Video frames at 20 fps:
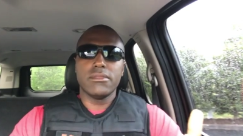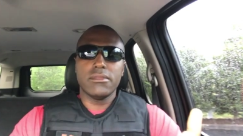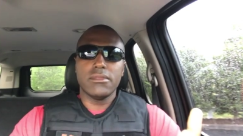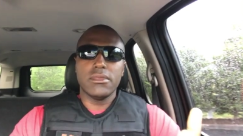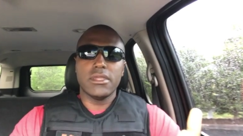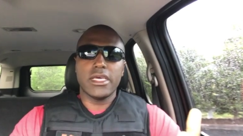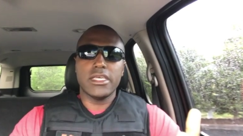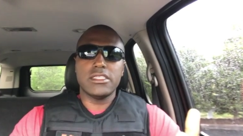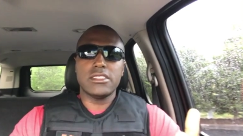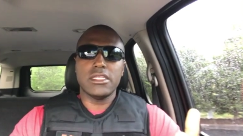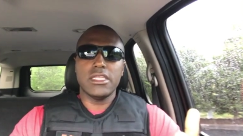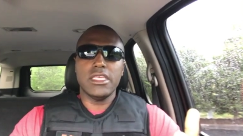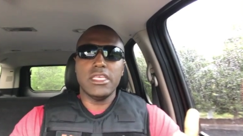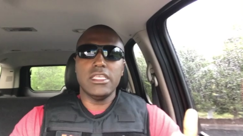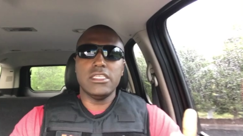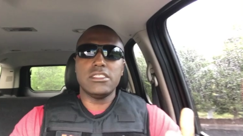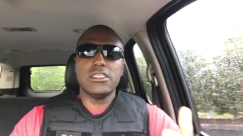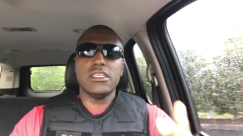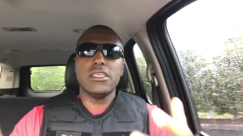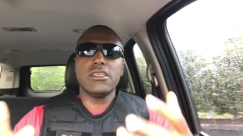Nice and
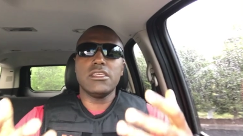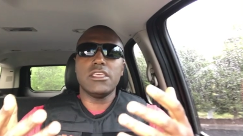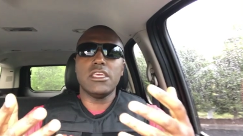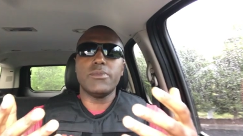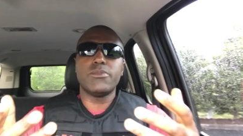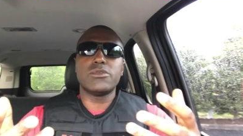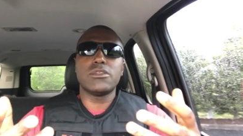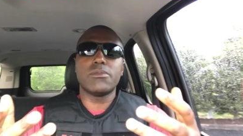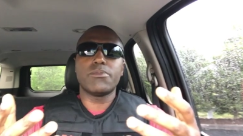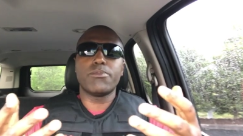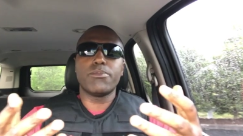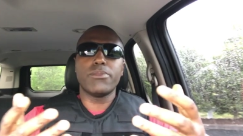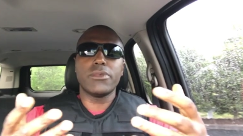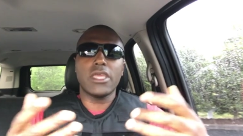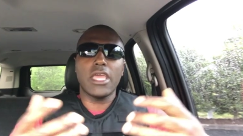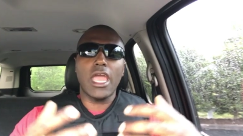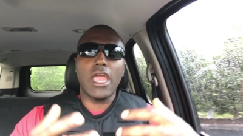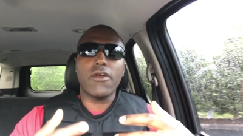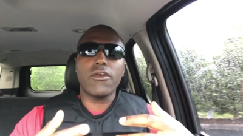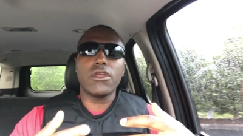easy, keeps the
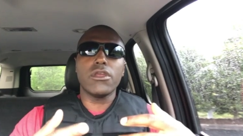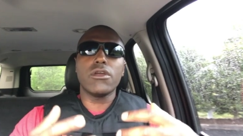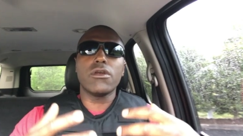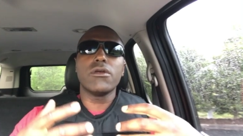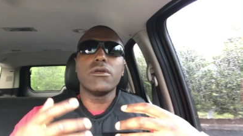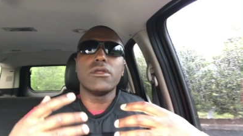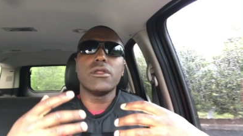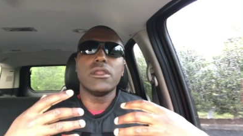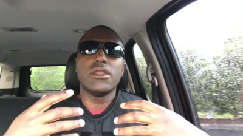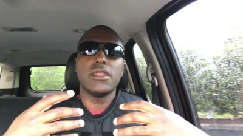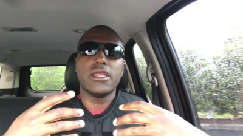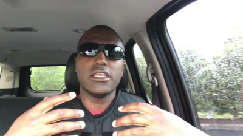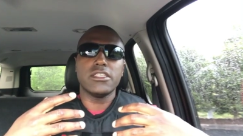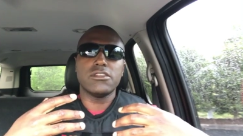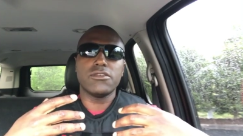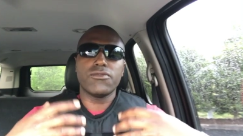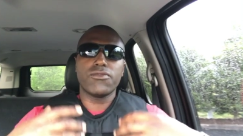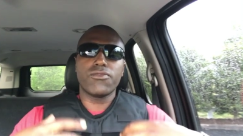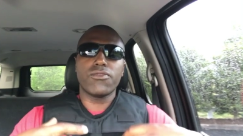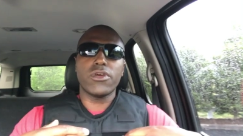carrier
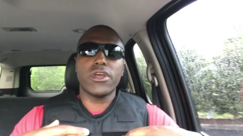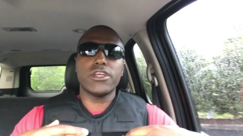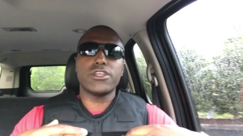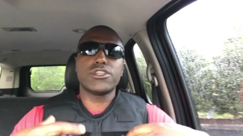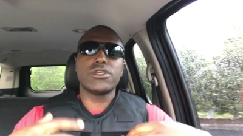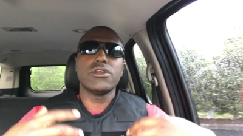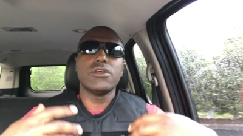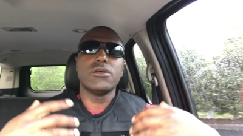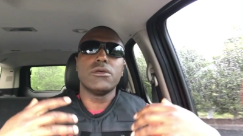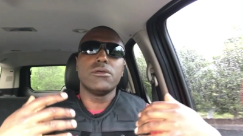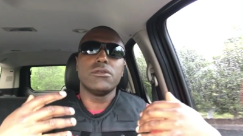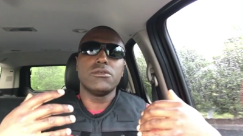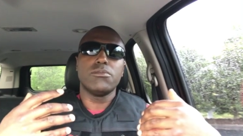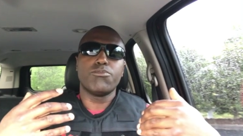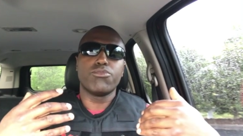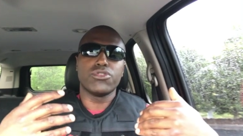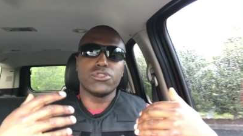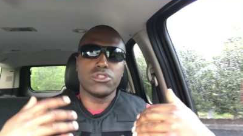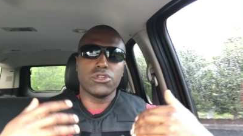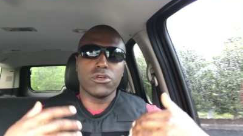nice and fresh,
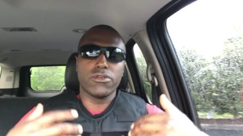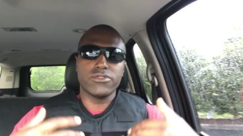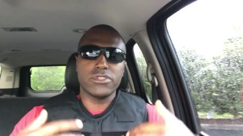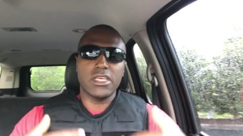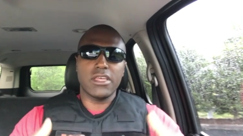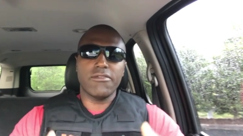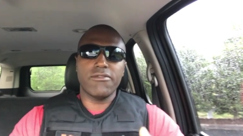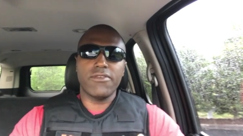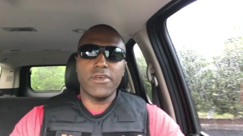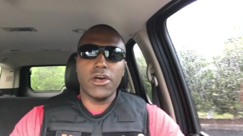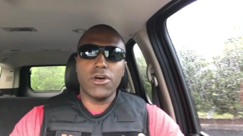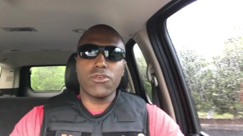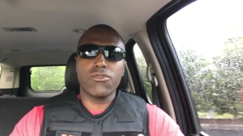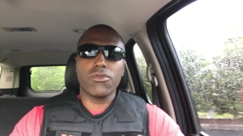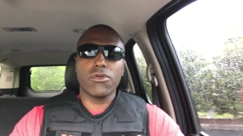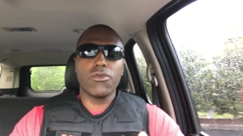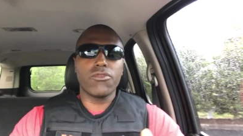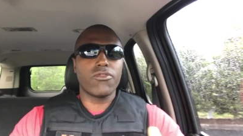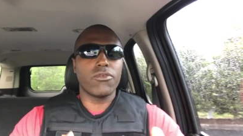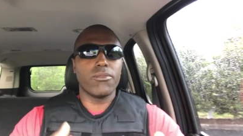preserves that
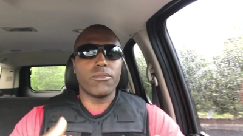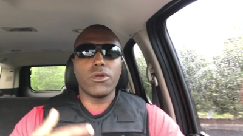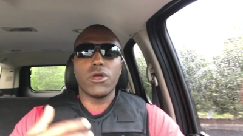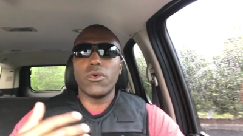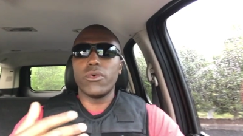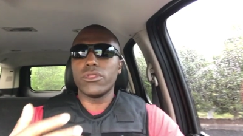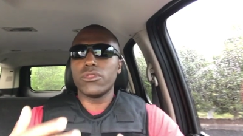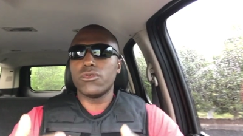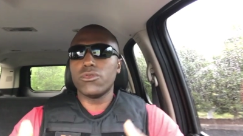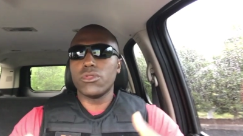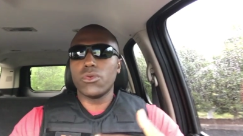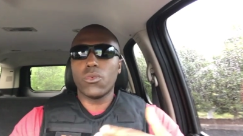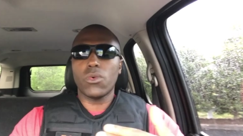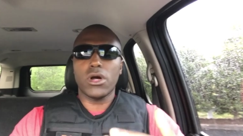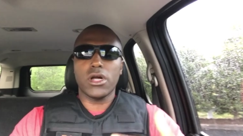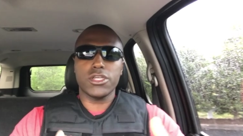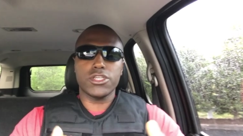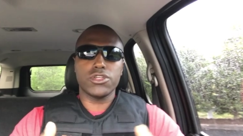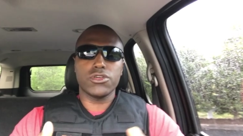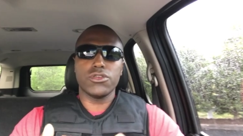Velcro from going through the
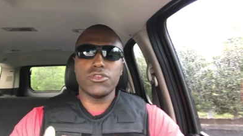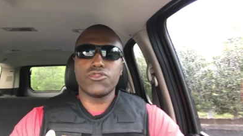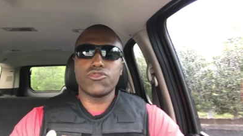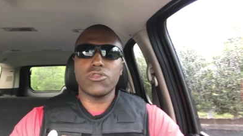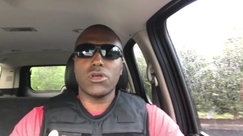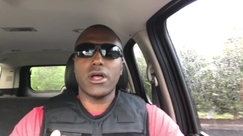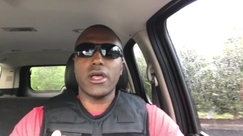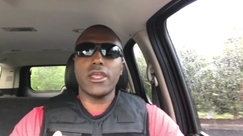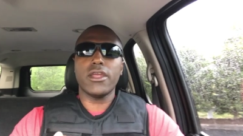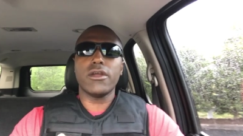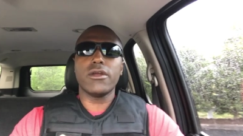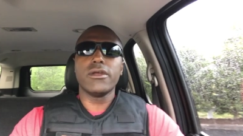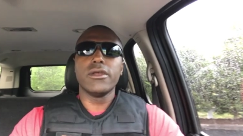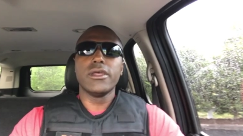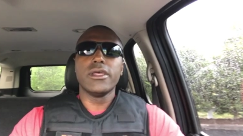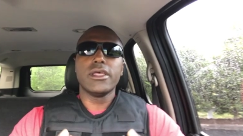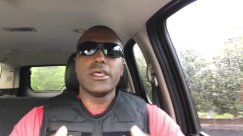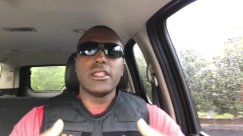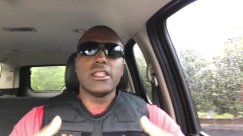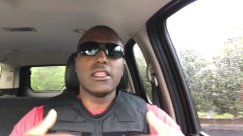washer and dryer.
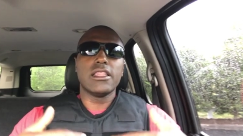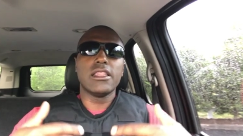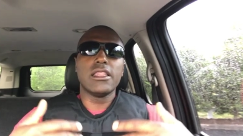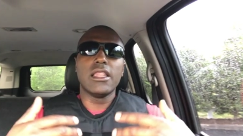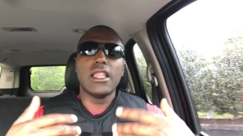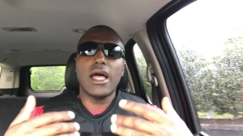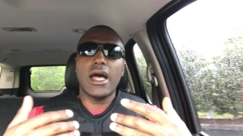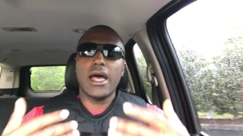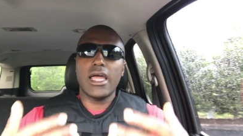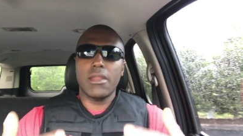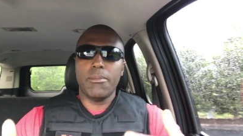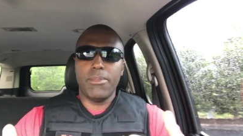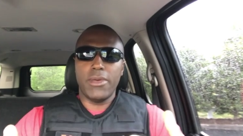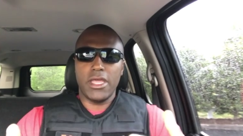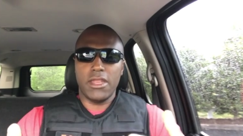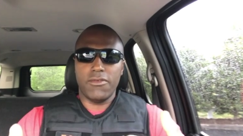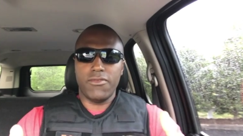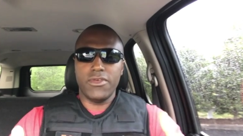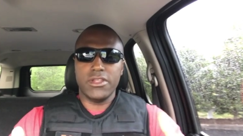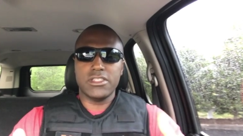A lot of
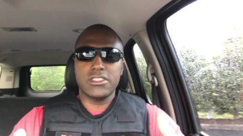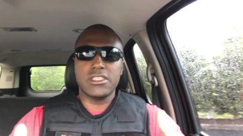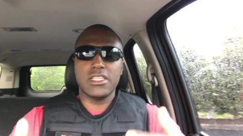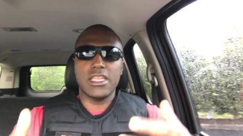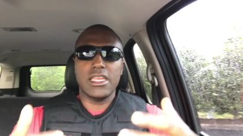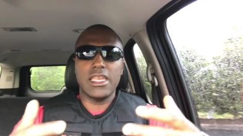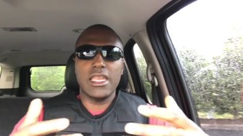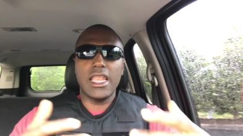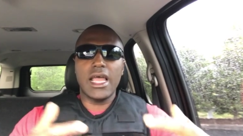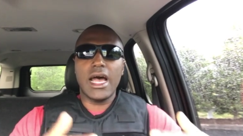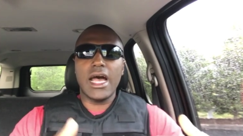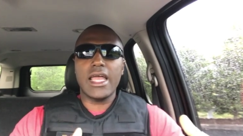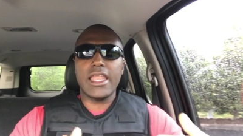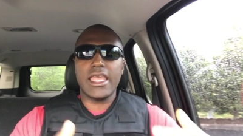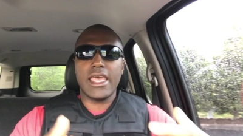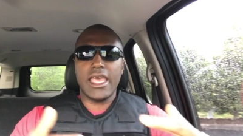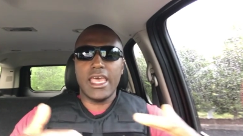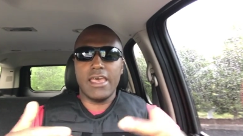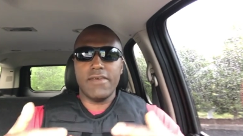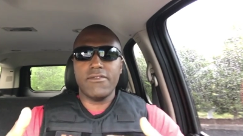benefits to
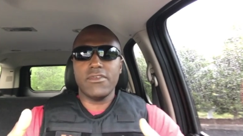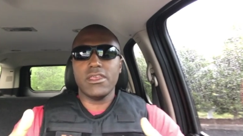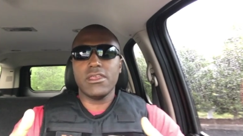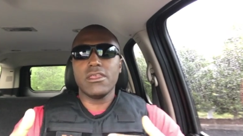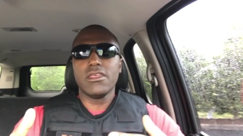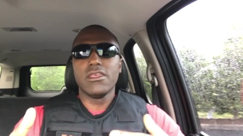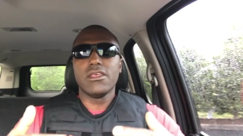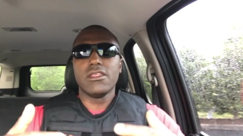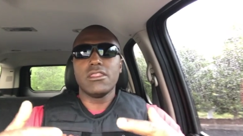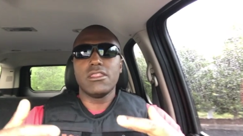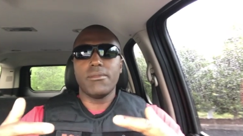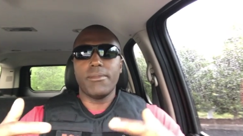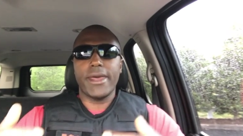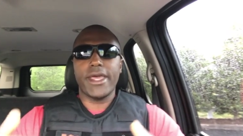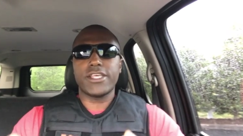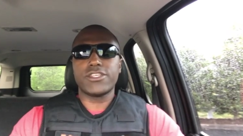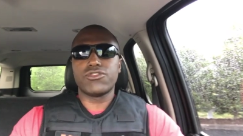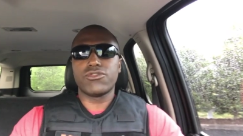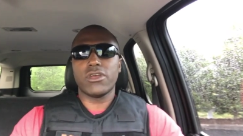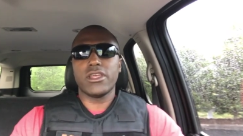not having the
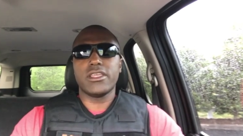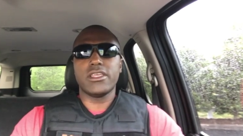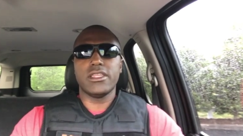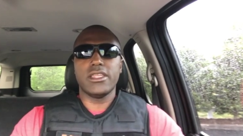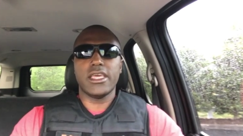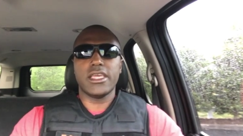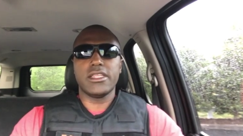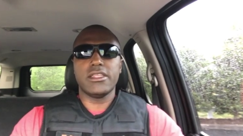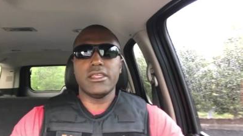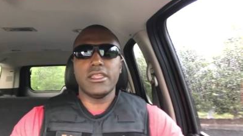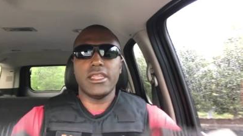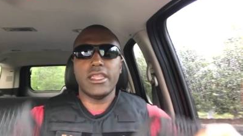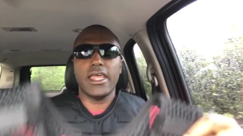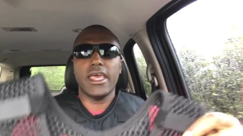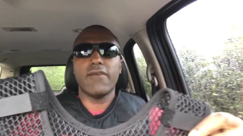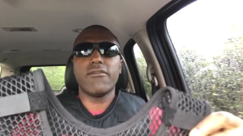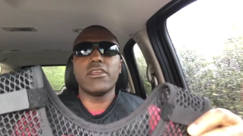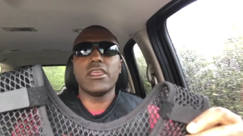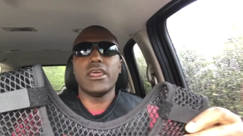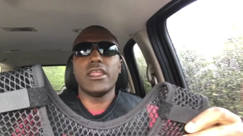Maxx-Dri connected and
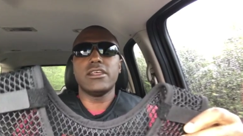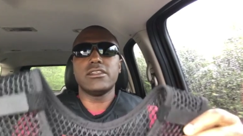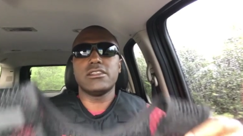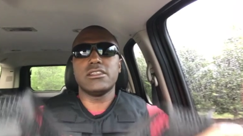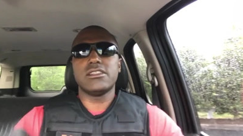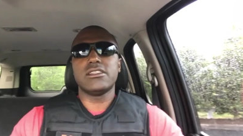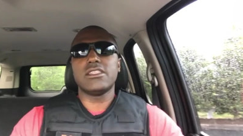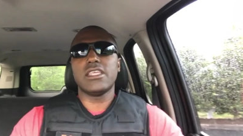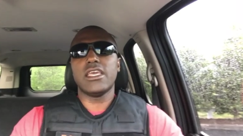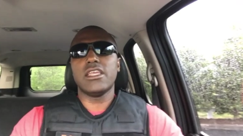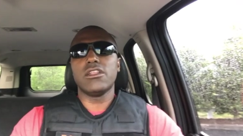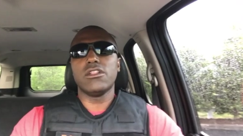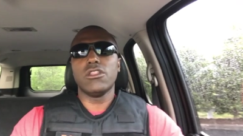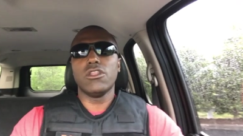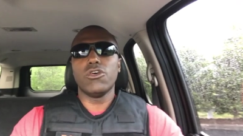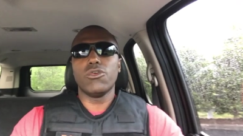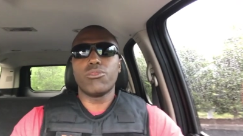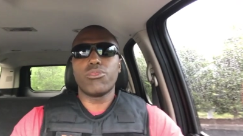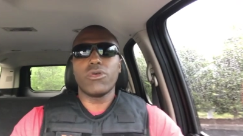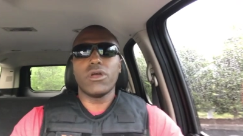having it as a
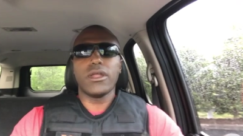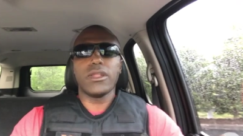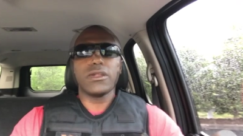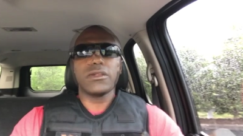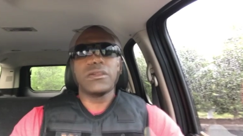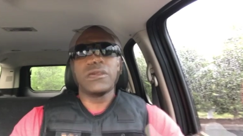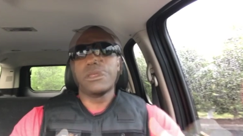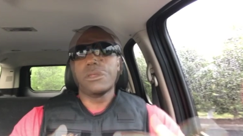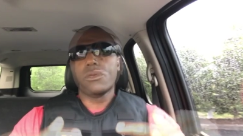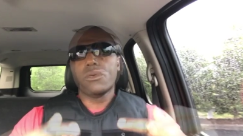standalone product.